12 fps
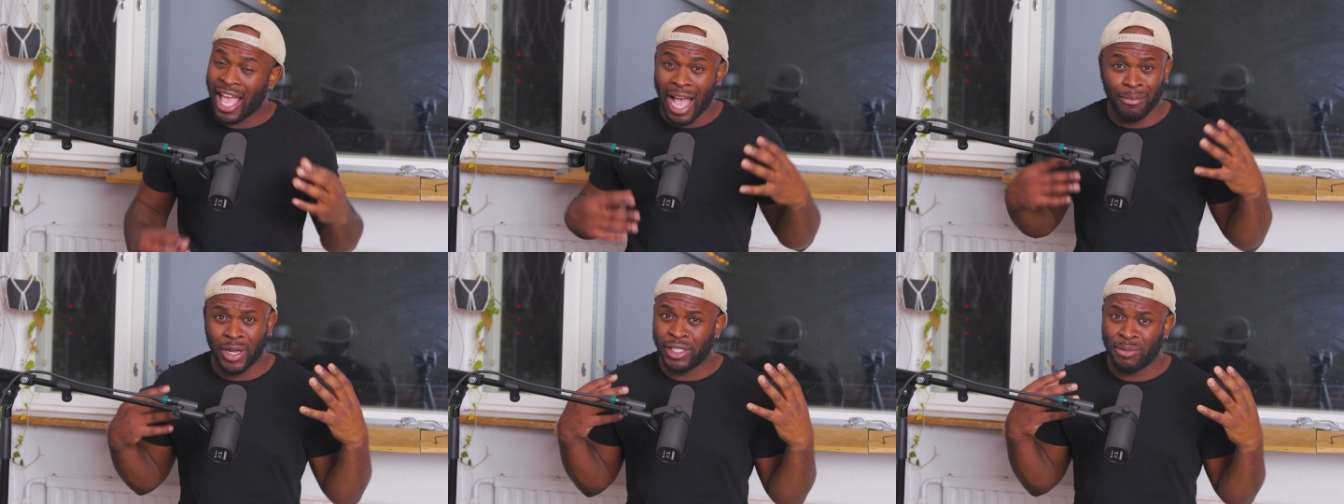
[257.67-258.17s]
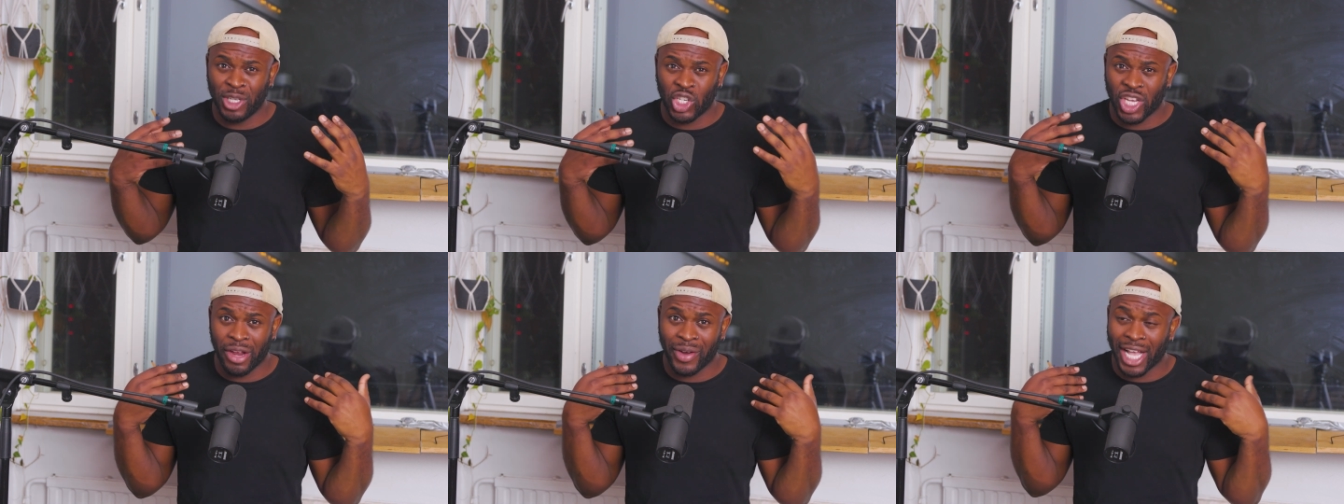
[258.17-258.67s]
I'm going to be
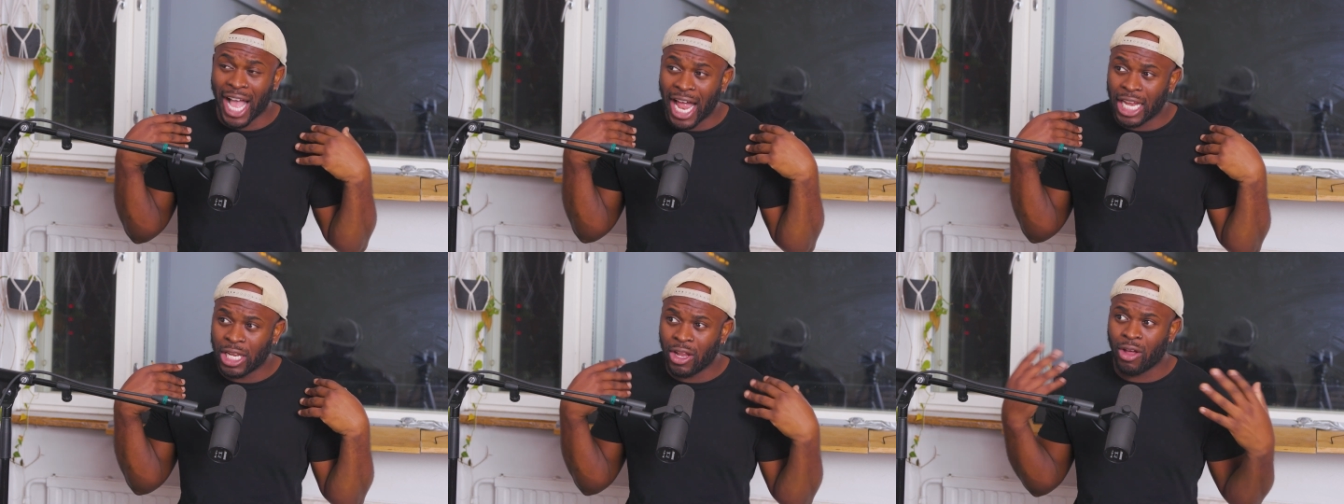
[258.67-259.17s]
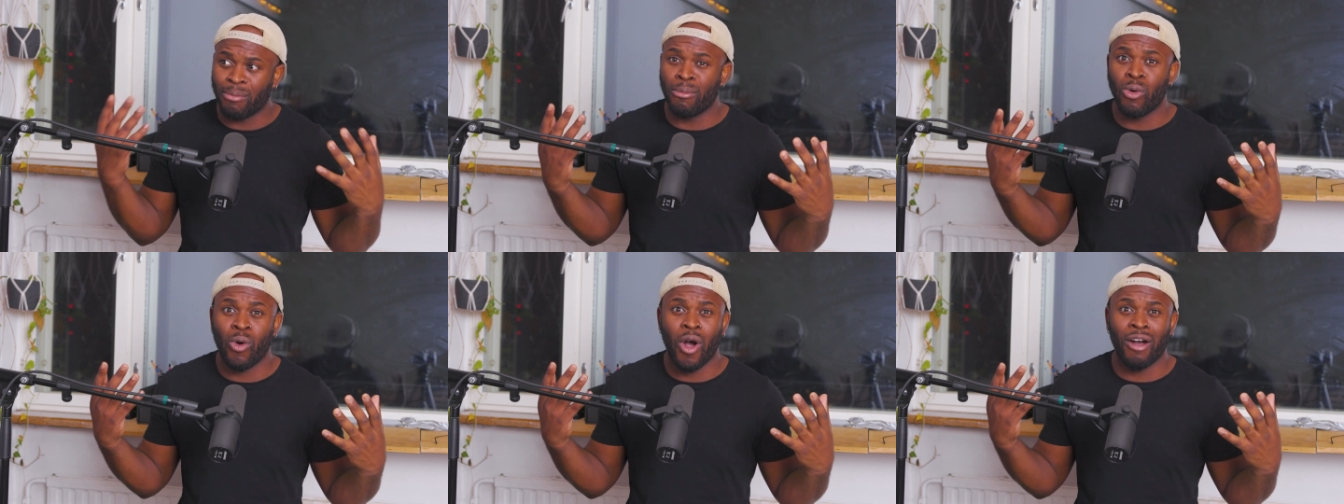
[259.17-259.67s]
sharing a lot
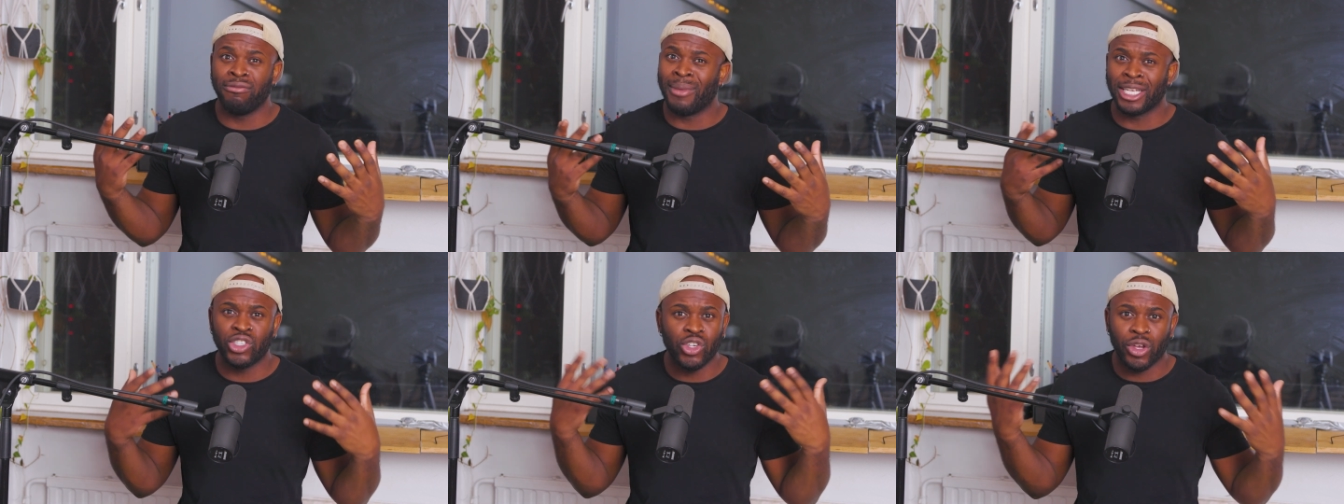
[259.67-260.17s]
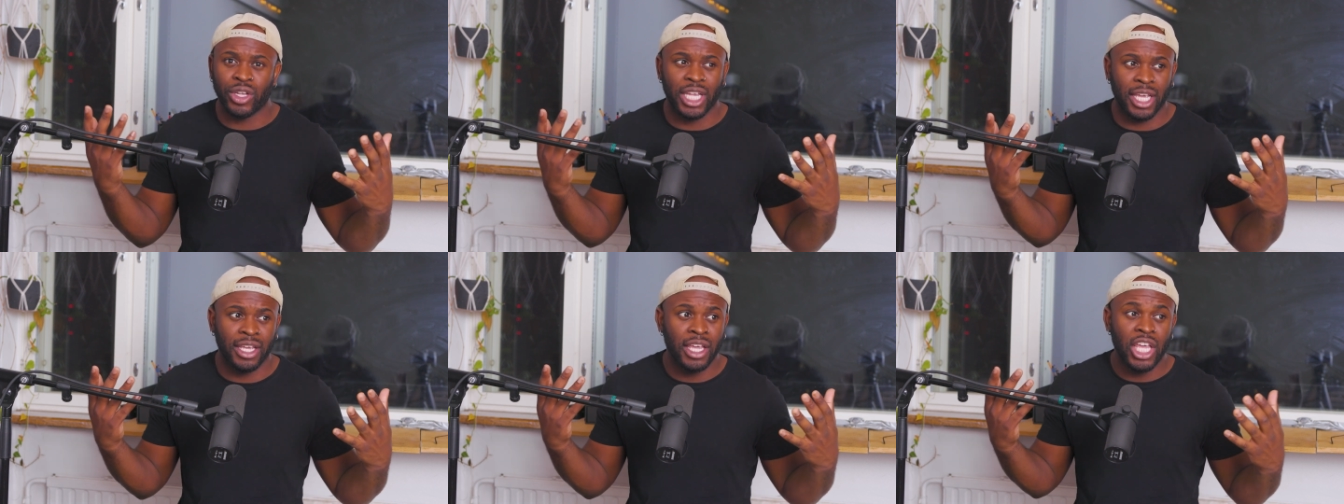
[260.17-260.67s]
more of my
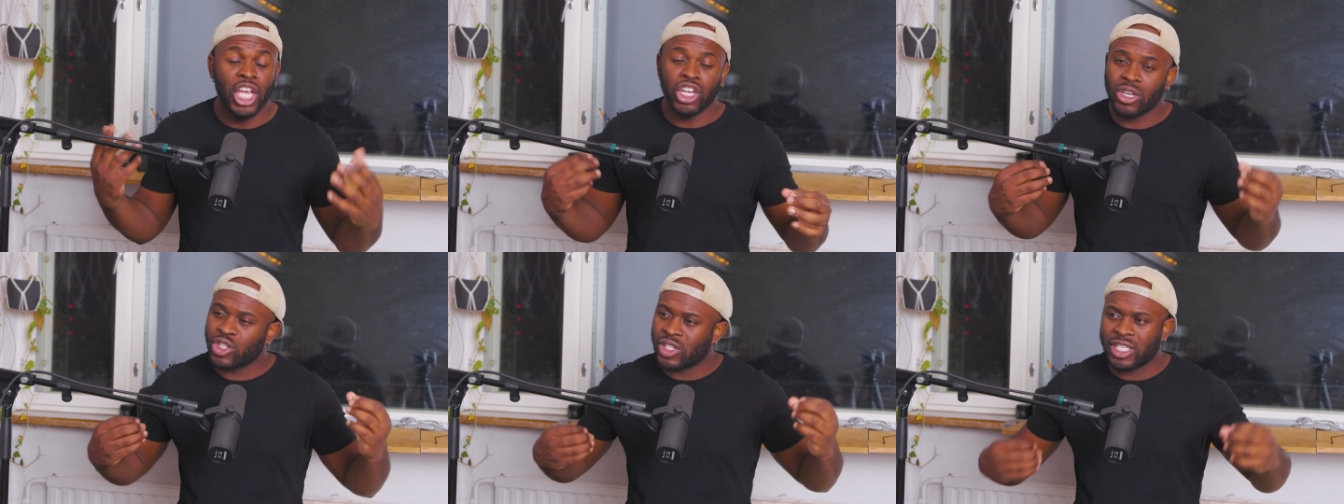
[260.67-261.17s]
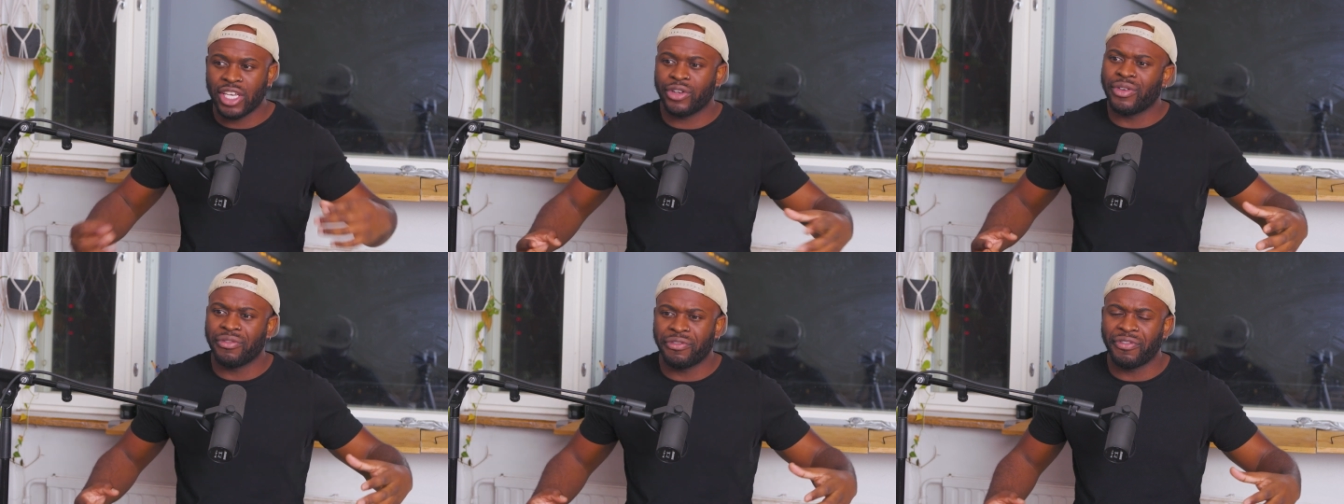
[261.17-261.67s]
journey, not just
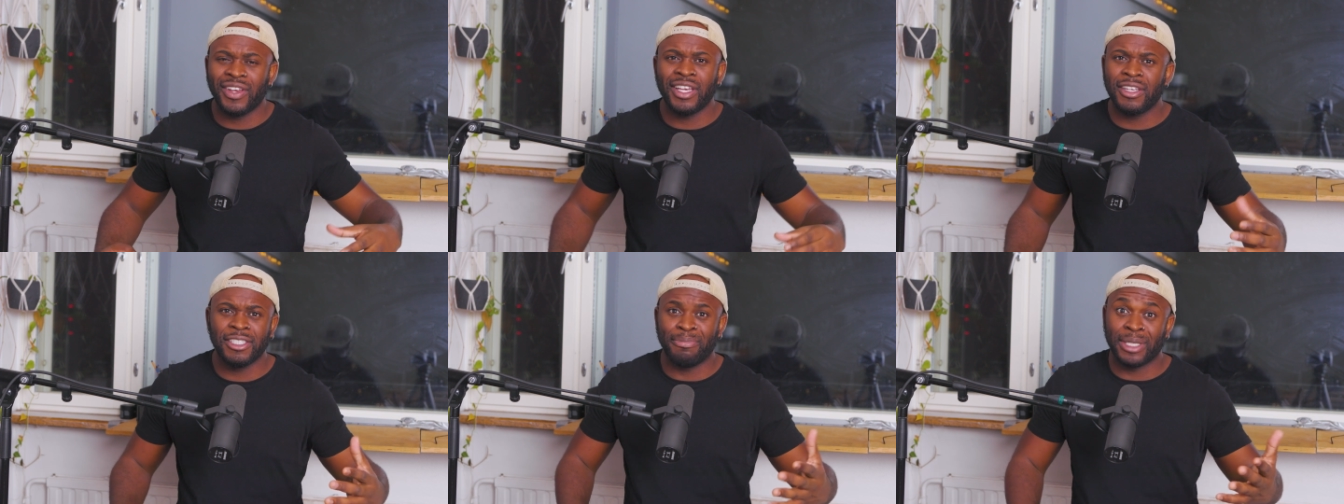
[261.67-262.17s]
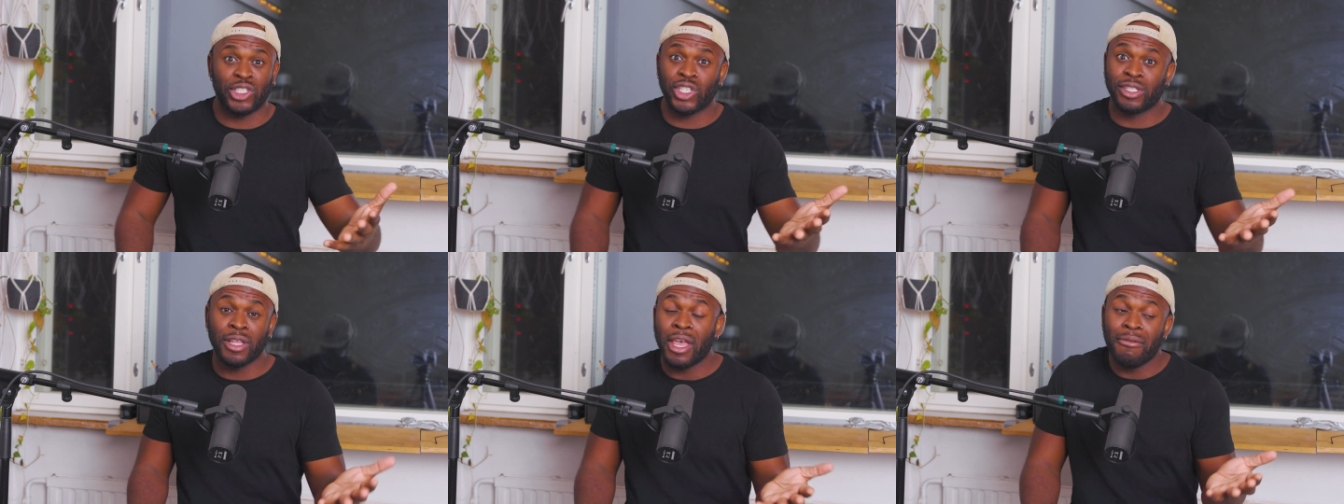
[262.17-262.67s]
here in Finland, but
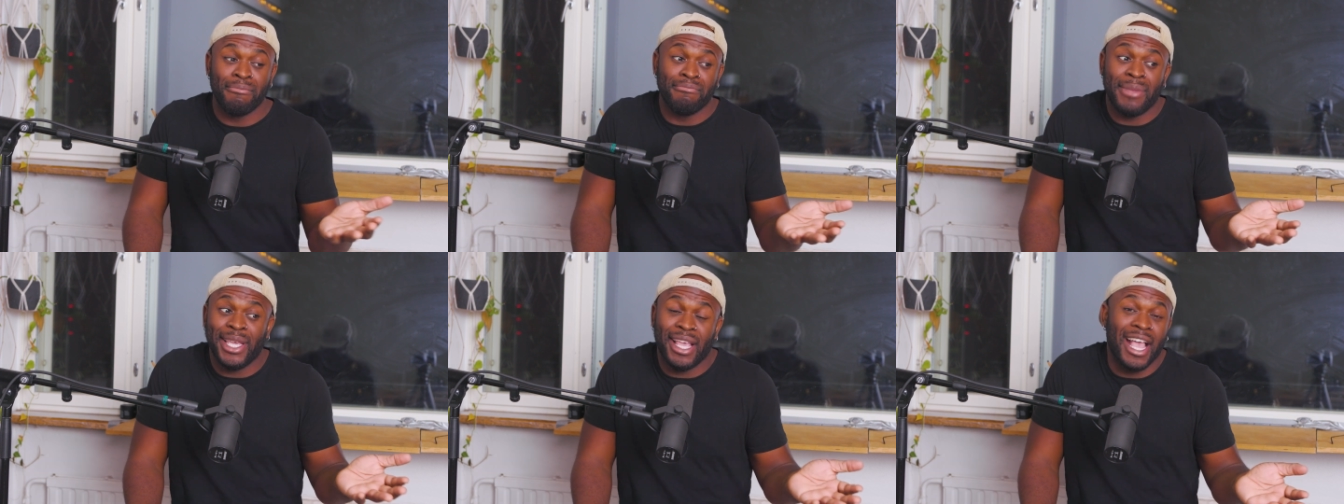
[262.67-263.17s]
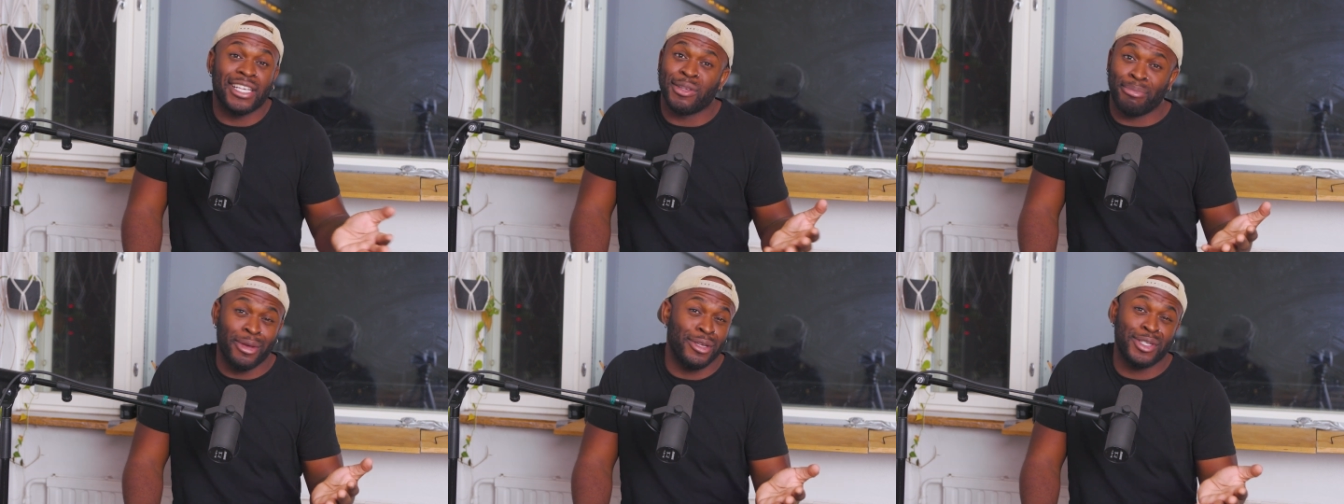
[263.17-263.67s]
just me as a
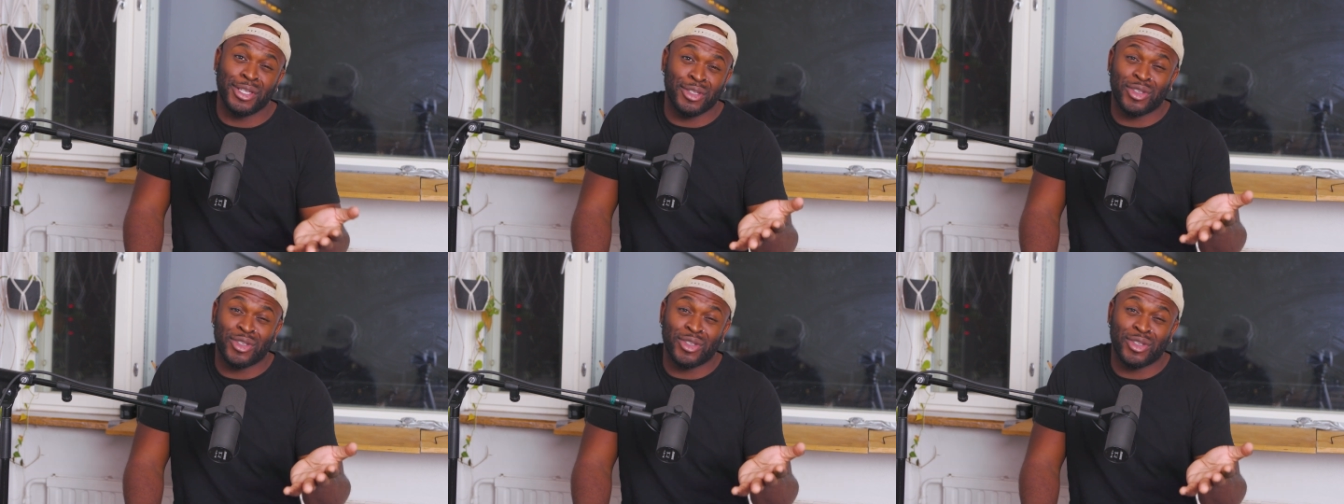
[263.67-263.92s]
person.